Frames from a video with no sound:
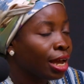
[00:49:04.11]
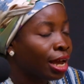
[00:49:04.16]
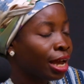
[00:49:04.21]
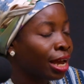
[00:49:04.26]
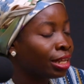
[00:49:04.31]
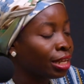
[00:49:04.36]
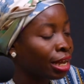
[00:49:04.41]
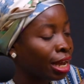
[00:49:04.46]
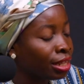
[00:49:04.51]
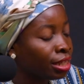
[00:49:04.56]

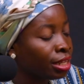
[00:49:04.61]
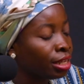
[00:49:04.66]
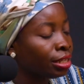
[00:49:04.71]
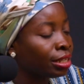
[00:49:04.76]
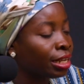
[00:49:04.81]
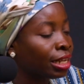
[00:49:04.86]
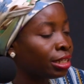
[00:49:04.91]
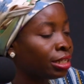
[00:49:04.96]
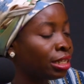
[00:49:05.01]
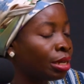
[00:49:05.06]
I think
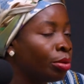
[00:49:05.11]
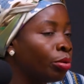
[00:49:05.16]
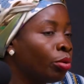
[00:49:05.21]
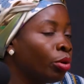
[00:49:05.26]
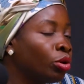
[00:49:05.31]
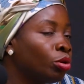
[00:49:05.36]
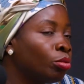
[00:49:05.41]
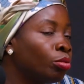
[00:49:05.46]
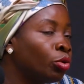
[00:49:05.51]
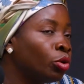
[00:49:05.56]
that we
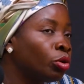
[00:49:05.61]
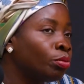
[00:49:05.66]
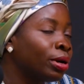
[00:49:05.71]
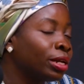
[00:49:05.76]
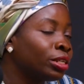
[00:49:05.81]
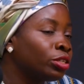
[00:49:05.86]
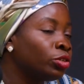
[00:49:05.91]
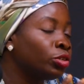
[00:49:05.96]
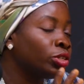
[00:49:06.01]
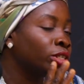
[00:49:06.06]
want to mold,
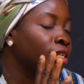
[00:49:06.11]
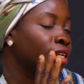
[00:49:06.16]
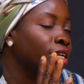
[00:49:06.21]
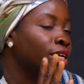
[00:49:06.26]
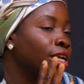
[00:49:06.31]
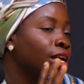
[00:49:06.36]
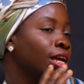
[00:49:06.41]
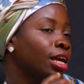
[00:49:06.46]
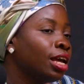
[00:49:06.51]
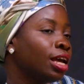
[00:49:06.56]
but you
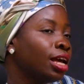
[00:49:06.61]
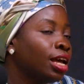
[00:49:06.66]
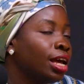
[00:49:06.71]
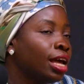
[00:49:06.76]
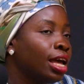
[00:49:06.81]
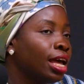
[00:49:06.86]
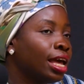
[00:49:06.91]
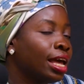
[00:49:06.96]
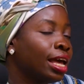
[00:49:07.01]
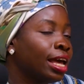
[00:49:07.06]
see,
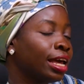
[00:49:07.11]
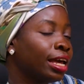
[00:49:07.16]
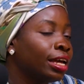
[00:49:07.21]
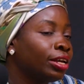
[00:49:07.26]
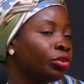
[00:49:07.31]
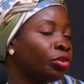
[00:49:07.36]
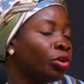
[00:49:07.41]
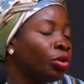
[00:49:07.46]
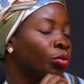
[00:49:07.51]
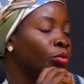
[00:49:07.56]
you
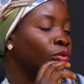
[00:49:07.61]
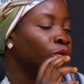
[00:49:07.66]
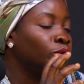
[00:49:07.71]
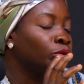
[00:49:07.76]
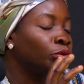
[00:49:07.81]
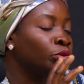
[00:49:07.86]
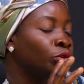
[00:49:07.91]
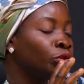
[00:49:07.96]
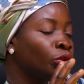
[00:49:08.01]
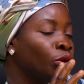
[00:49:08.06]

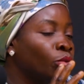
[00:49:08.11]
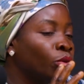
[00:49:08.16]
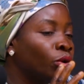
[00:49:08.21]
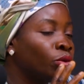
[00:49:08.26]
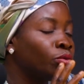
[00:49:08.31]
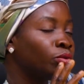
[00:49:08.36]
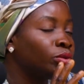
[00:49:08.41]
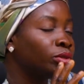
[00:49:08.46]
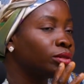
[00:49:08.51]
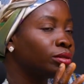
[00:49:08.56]
don't
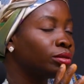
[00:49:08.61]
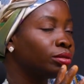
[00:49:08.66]
want to